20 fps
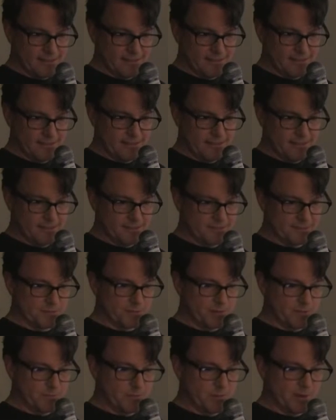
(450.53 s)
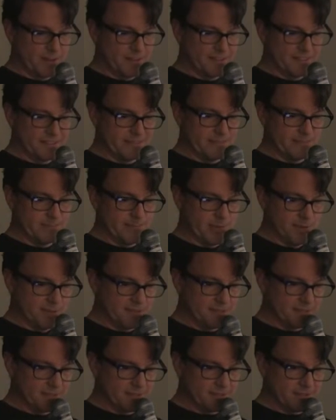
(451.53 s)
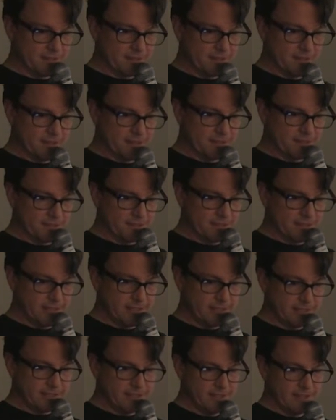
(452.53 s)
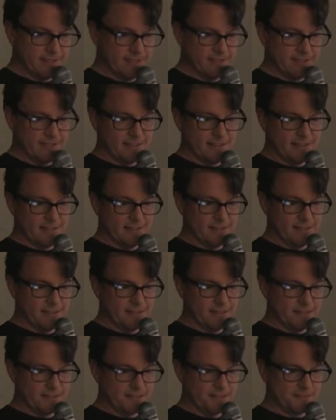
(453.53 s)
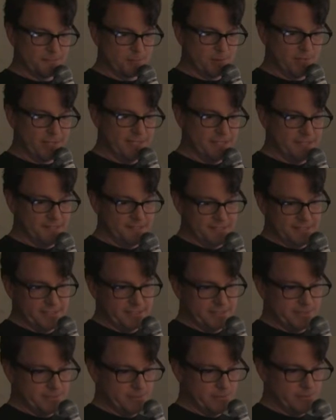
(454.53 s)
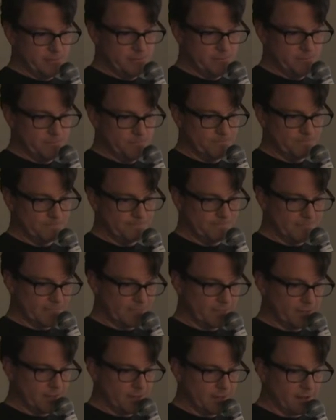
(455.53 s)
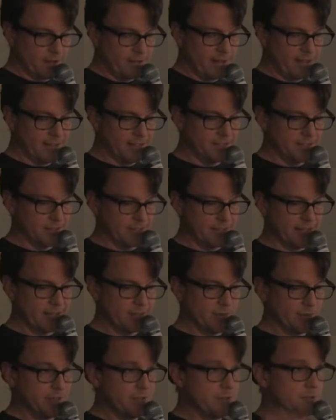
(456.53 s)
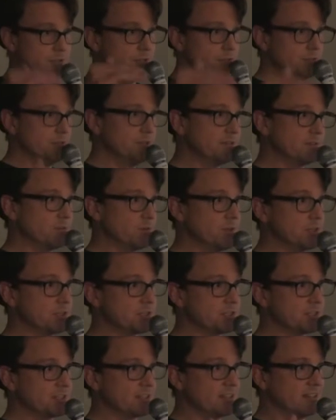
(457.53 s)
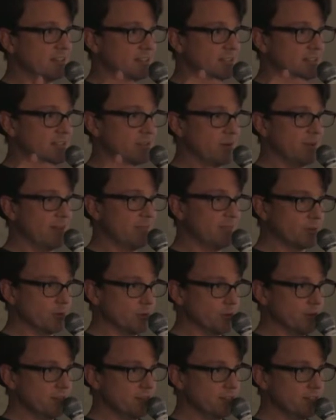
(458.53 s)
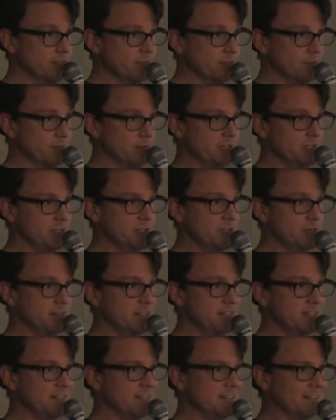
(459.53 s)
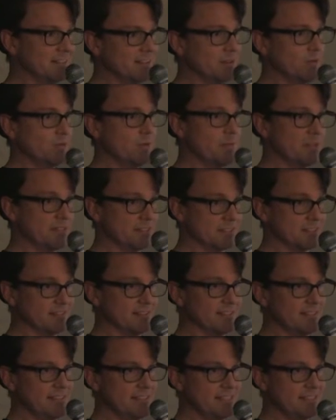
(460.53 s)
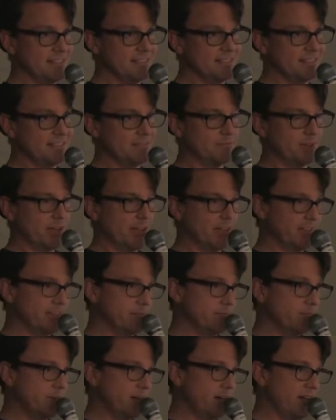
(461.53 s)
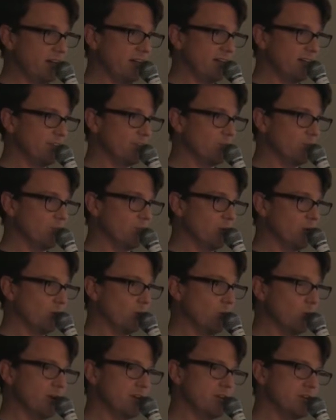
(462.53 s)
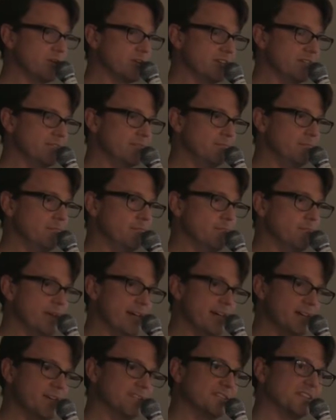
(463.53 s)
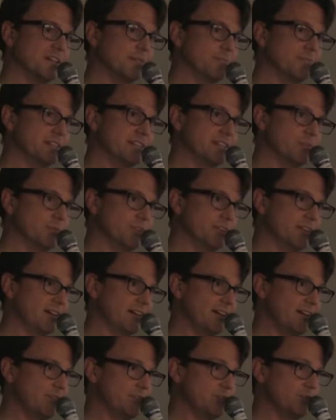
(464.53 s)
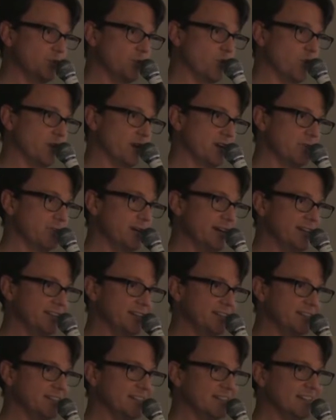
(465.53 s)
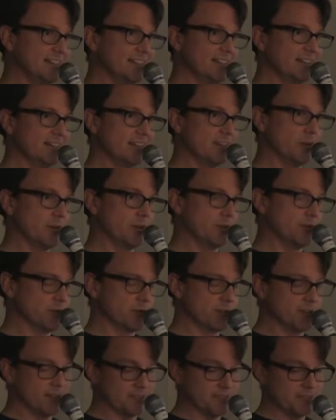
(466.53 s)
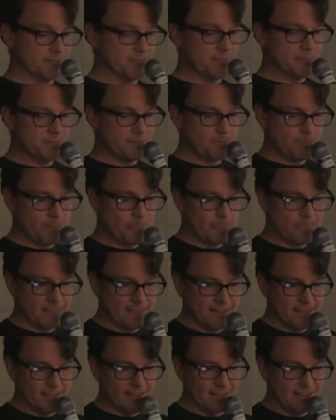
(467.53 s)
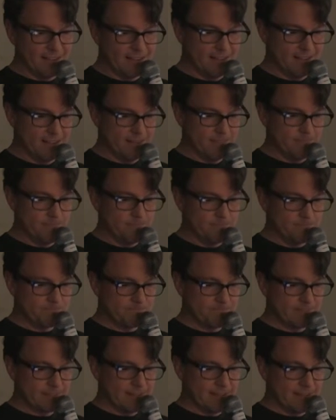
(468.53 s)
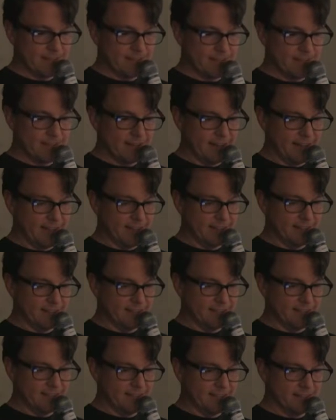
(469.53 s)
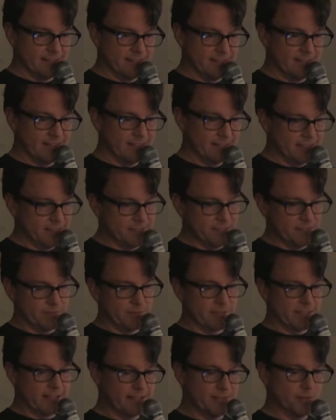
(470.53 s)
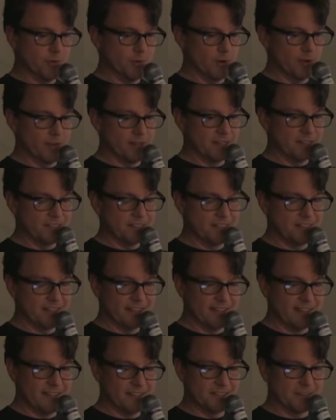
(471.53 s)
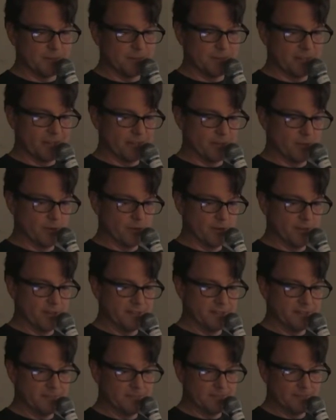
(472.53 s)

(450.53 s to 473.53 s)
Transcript: Uh, this is what browsing posts look, looks like. Uh, it's pretty easy to go down into a category you choose, which uh, geographical region, region you're in. We basically divide them by where you can mail something without having to worry about it going through customs. Um, and, uh, and then different categories and subcategories.